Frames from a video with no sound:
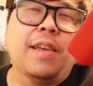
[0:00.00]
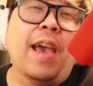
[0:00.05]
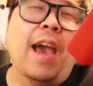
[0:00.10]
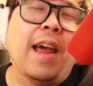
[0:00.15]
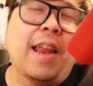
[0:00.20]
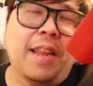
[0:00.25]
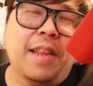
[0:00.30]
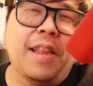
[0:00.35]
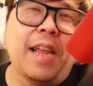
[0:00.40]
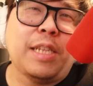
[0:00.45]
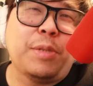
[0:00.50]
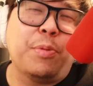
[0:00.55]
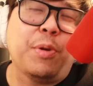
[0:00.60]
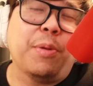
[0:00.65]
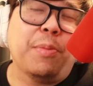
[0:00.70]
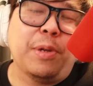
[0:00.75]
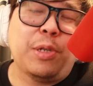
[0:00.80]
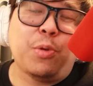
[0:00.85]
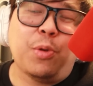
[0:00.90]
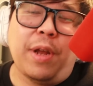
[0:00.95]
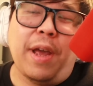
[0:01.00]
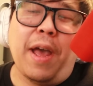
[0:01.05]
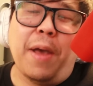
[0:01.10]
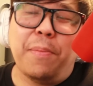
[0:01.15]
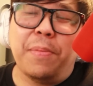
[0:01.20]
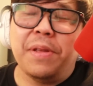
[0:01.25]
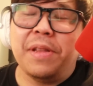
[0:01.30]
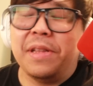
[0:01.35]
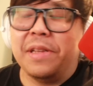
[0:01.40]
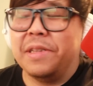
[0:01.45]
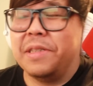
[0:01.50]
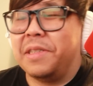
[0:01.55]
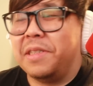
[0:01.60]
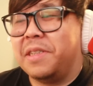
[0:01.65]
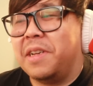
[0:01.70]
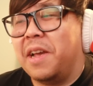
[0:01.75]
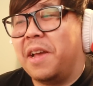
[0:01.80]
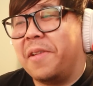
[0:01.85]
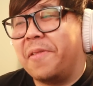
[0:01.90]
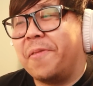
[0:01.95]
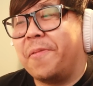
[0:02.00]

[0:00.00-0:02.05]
Yeah, that's pretty much what happened is. Yeah.